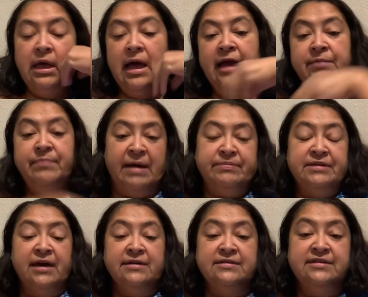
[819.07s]

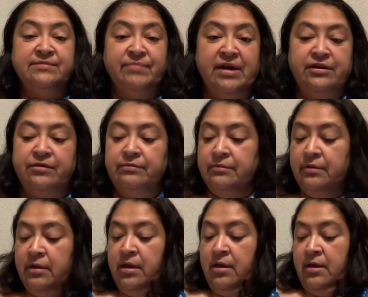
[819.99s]
baptized Emmanuel,
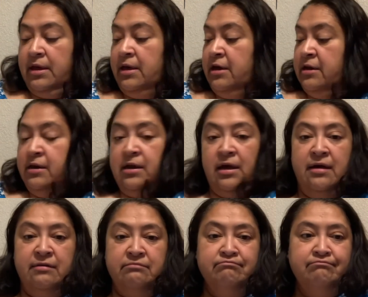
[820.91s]
and
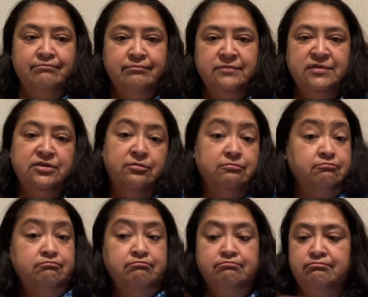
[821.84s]
so
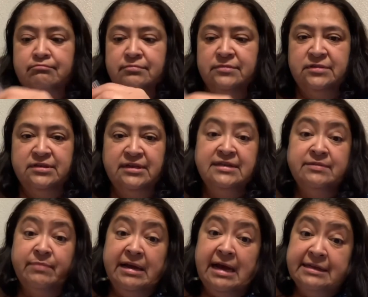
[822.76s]
he's
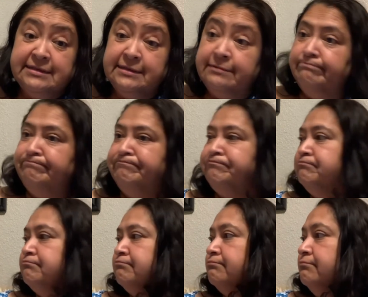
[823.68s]
my godson.
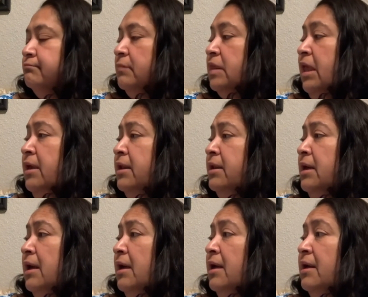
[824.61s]
And
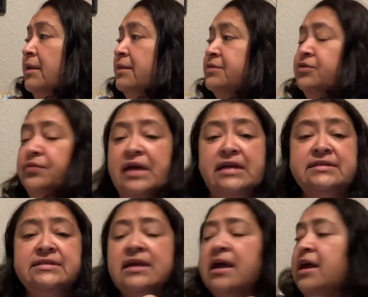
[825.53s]
so
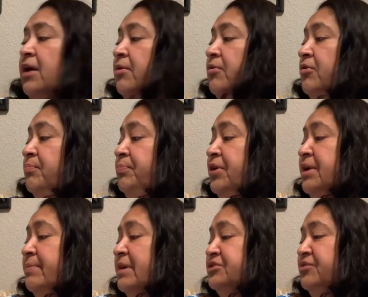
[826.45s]
that's pretty
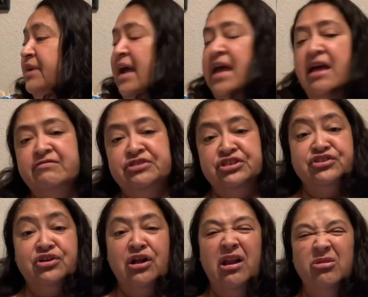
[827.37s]
much what I have
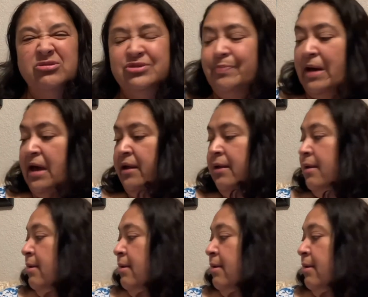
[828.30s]
just close by.